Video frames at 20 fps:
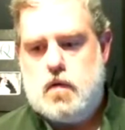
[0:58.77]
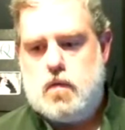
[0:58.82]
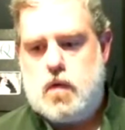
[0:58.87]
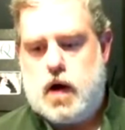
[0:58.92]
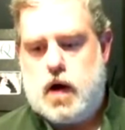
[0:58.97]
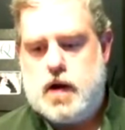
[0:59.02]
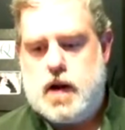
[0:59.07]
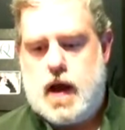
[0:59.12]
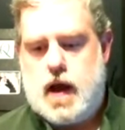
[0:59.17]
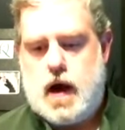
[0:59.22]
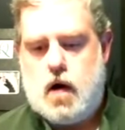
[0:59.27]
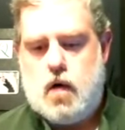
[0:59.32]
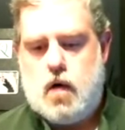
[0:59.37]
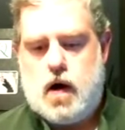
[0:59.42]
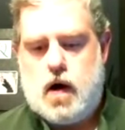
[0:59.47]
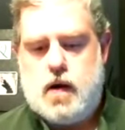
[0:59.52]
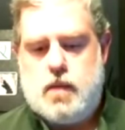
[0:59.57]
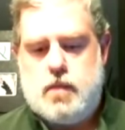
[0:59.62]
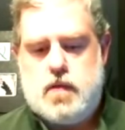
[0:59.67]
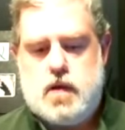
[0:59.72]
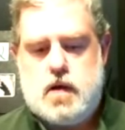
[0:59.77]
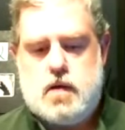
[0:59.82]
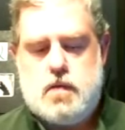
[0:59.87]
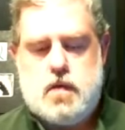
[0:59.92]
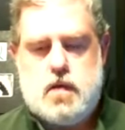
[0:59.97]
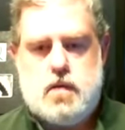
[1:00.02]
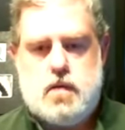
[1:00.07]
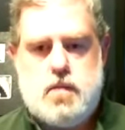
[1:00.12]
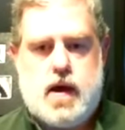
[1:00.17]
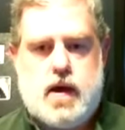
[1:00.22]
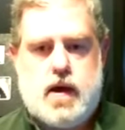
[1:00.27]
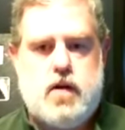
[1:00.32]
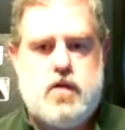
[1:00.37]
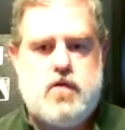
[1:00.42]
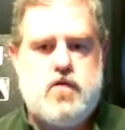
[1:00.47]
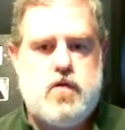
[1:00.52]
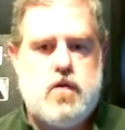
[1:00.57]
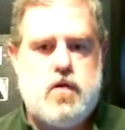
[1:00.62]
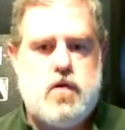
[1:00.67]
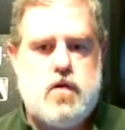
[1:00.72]
right now I am the
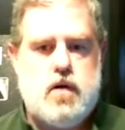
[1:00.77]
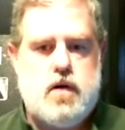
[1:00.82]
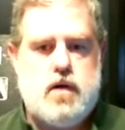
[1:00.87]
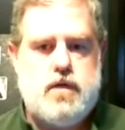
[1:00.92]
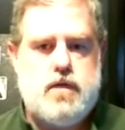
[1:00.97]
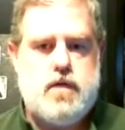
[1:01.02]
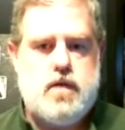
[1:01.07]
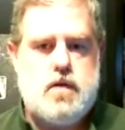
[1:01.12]
manager of